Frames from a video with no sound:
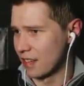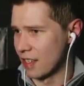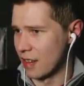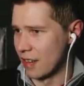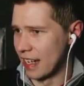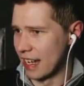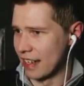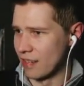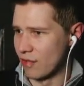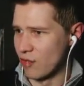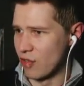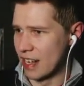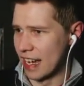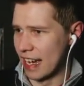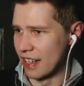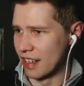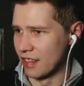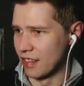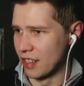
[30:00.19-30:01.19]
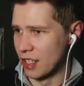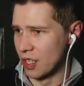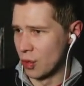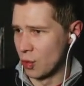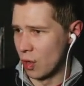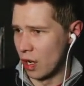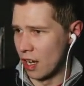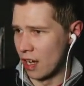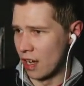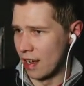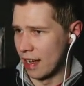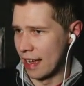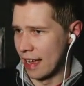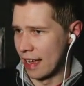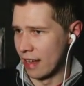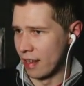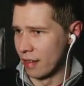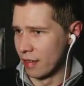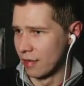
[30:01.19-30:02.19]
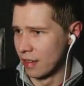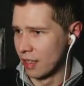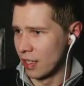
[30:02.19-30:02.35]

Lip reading: Going ahead and re-adding the URL.